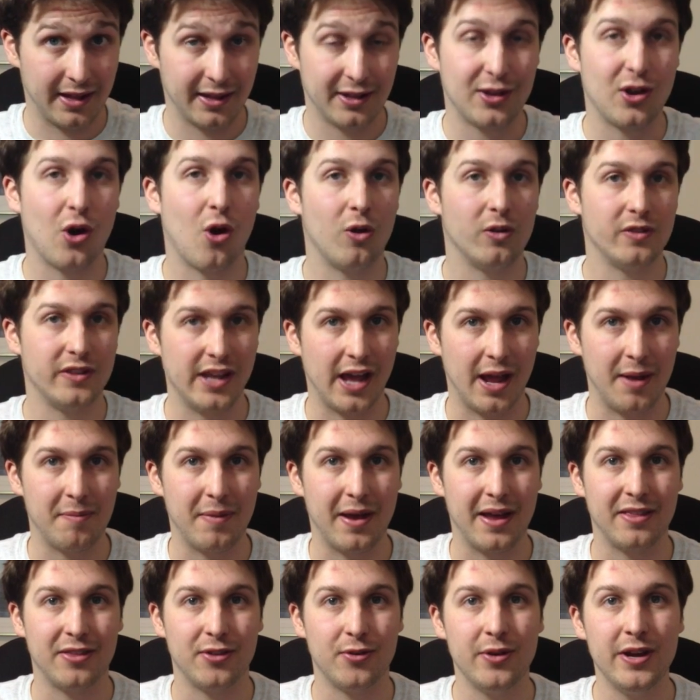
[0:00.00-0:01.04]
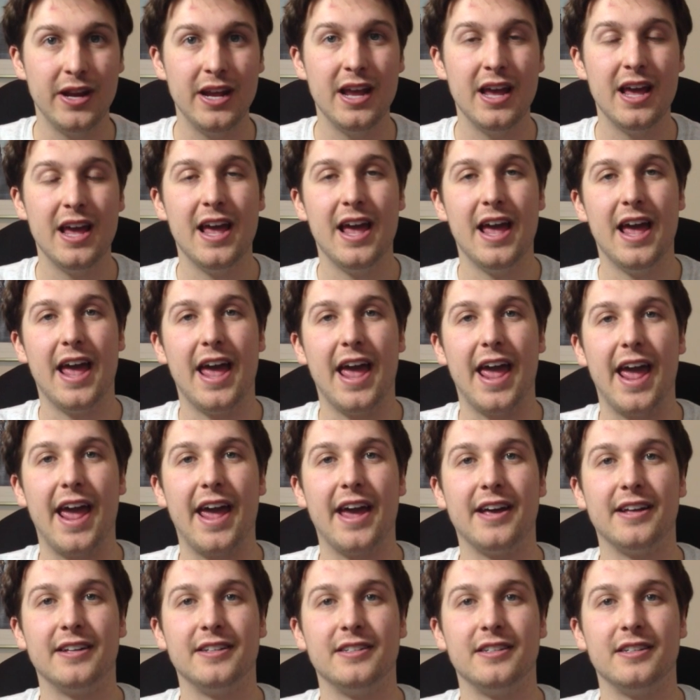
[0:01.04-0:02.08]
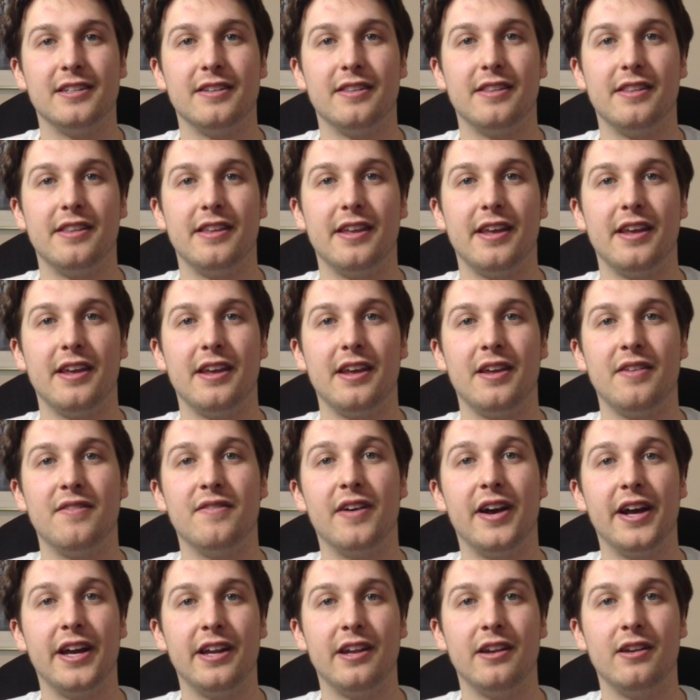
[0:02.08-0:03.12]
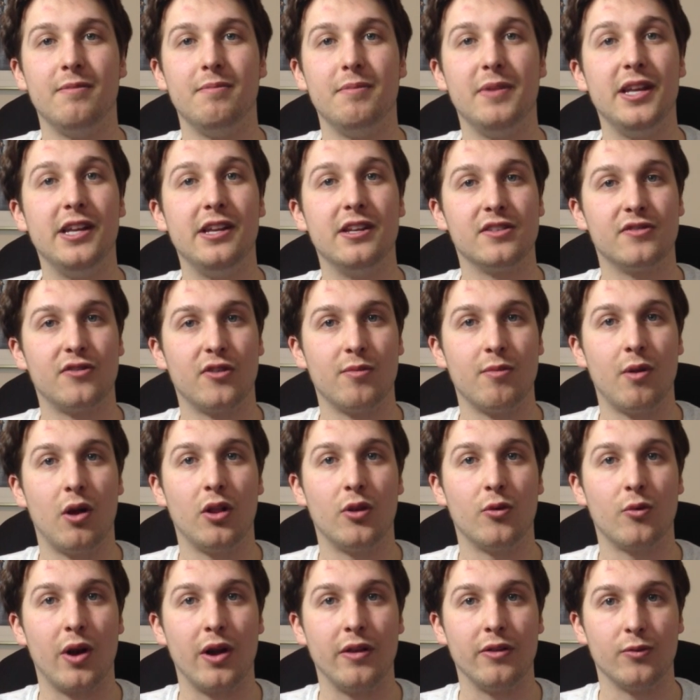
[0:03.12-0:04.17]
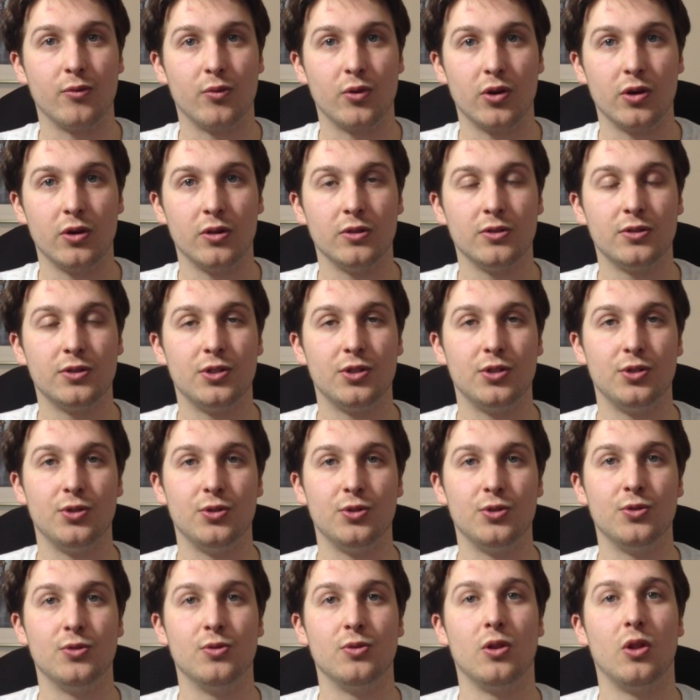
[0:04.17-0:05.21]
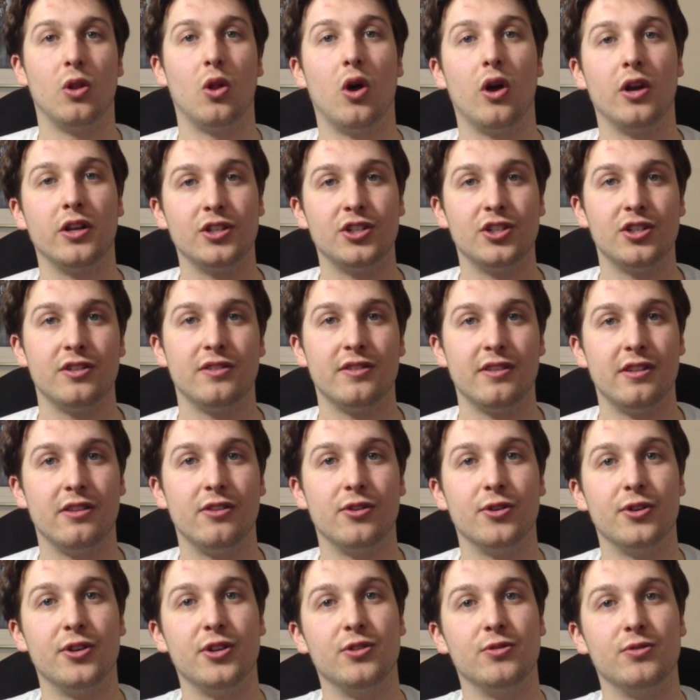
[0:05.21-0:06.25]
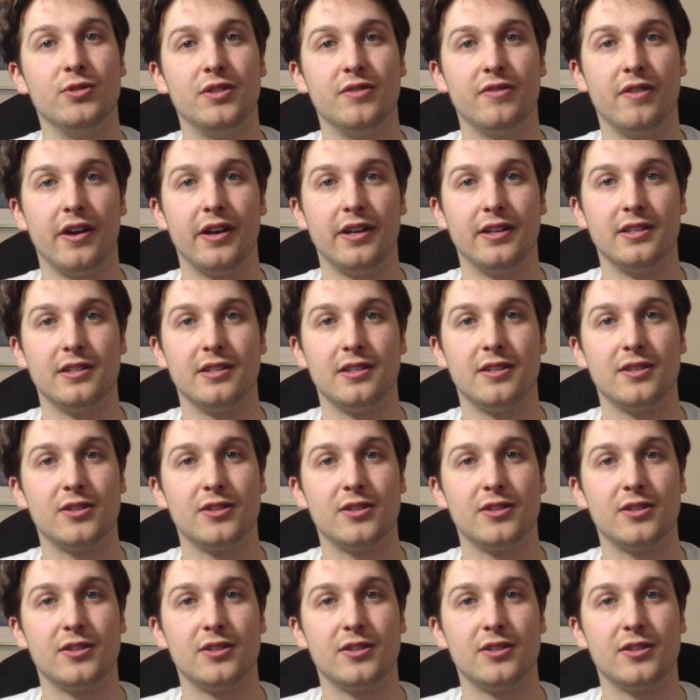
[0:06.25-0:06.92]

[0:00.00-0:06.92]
called the iPad 3, and they invited medias from all around the world to launch their new device.